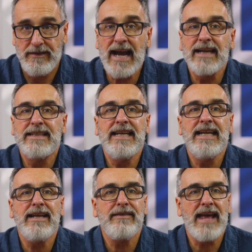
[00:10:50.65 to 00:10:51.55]
The
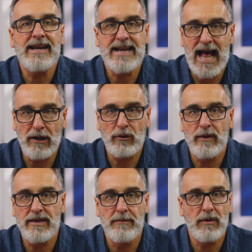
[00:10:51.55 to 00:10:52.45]
idea that an
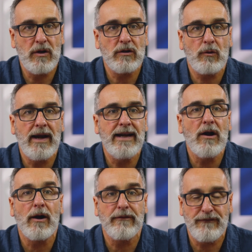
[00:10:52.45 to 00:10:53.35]
algorithm could create
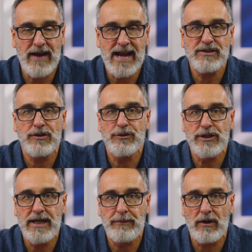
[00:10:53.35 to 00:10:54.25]
art faster,
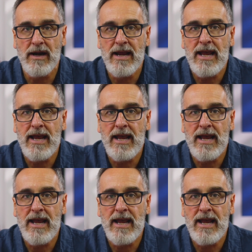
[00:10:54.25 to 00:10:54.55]
cheaper,